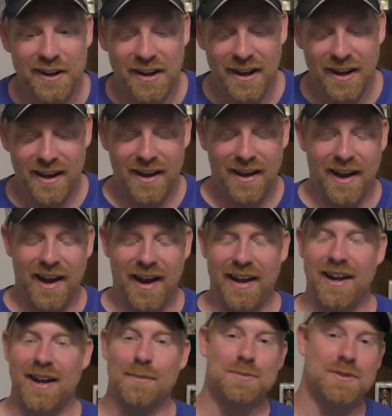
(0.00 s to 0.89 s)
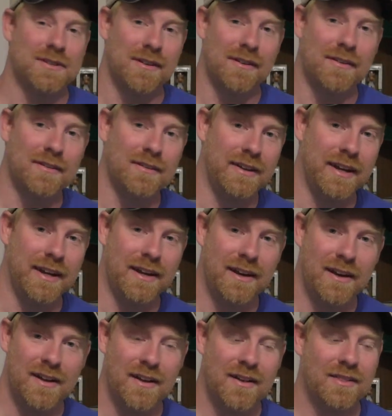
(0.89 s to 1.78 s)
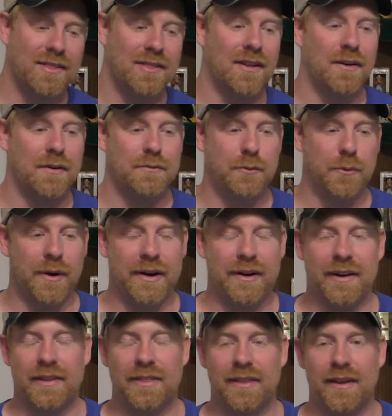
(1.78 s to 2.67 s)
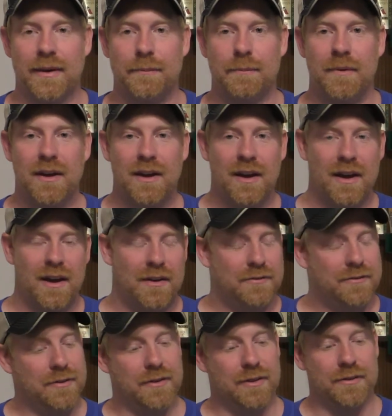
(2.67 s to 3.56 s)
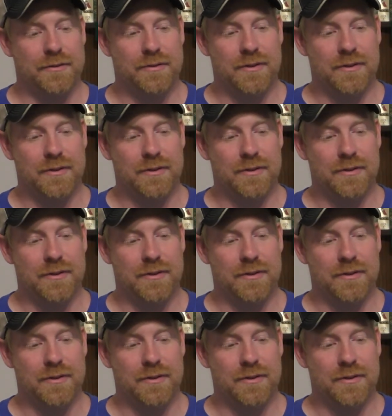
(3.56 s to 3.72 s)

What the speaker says: it. I absolutely love wearing them for the